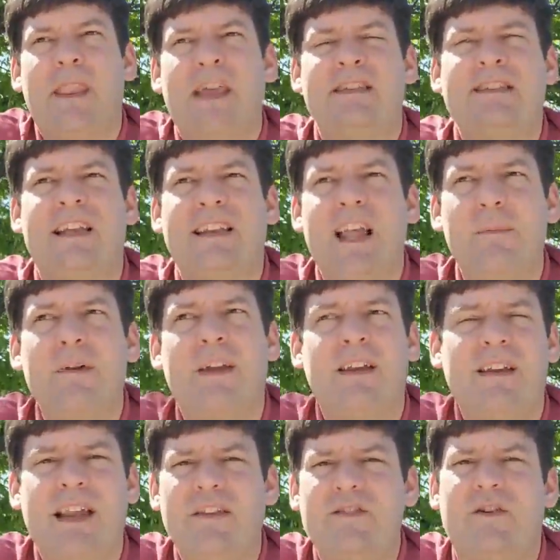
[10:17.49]
is that
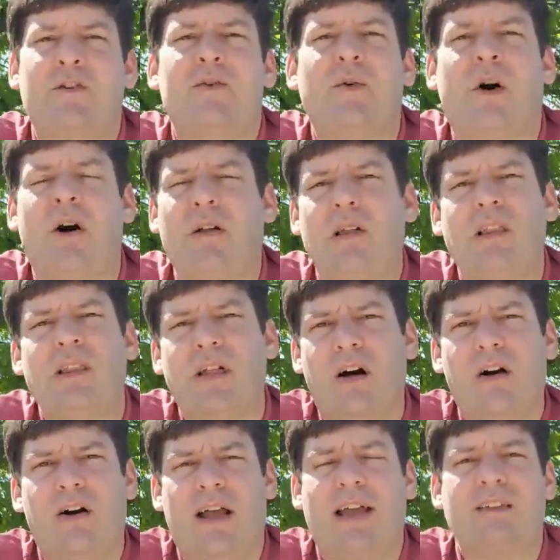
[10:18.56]
Nebuchadnezzar, who all
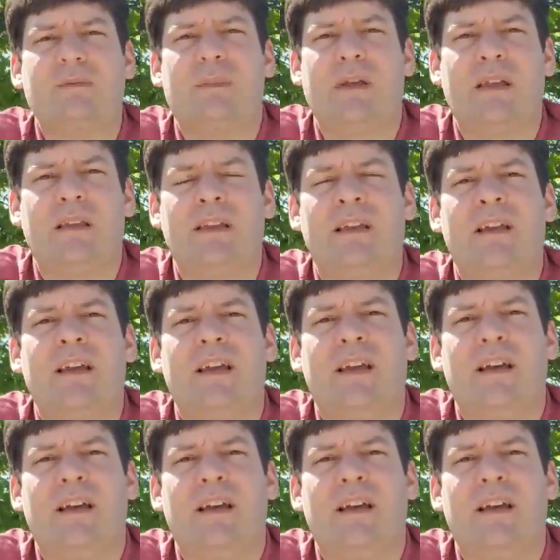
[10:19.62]
along has been